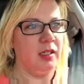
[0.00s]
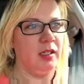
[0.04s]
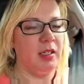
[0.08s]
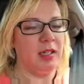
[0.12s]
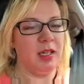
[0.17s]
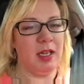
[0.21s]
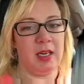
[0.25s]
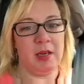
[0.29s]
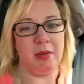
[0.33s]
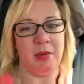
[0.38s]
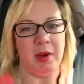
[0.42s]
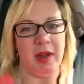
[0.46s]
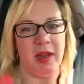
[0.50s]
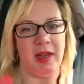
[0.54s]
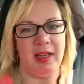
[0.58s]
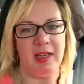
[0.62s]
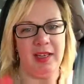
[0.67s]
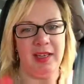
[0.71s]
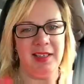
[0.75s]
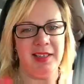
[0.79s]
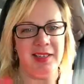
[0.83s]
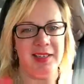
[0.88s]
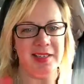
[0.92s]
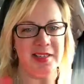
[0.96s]

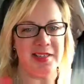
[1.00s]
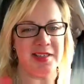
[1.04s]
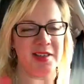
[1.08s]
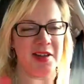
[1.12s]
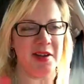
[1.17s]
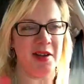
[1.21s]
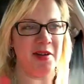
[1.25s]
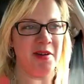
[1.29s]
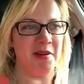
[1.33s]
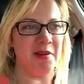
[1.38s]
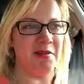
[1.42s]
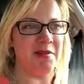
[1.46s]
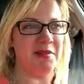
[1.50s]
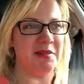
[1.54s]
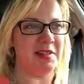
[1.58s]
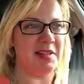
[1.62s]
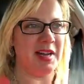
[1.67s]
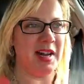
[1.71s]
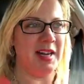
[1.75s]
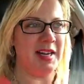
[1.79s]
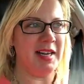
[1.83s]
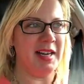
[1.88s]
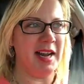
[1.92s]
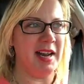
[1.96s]
anyway, so
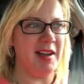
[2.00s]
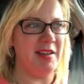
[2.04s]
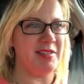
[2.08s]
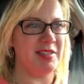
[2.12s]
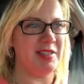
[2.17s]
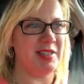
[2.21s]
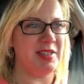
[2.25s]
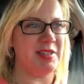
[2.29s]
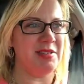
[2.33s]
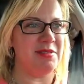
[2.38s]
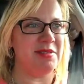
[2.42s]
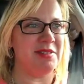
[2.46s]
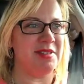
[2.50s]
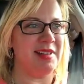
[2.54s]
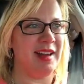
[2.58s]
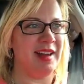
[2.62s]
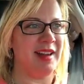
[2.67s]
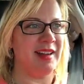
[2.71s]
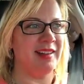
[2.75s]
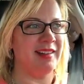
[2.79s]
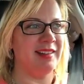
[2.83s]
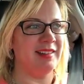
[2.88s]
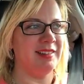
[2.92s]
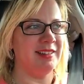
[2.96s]
tiny house
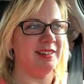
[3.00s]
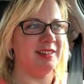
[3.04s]
Tuesday.